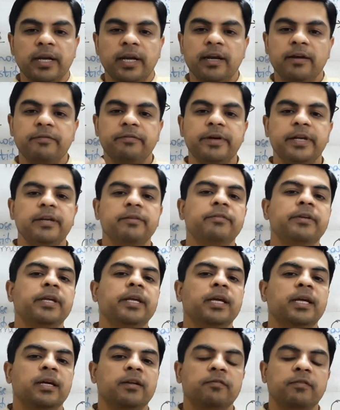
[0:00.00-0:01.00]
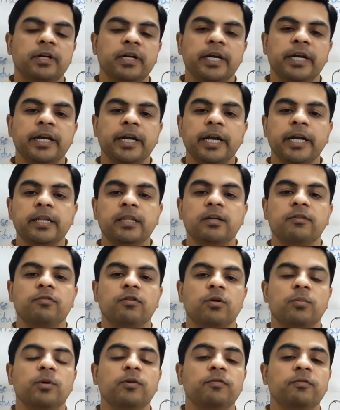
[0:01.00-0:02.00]
and when we convert it in the
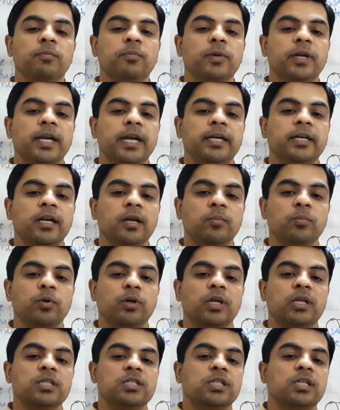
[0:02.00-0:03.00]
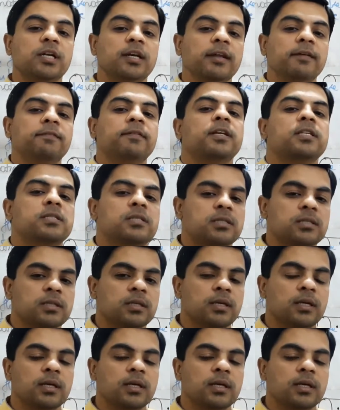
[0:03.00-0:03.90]
form of electric potential difference,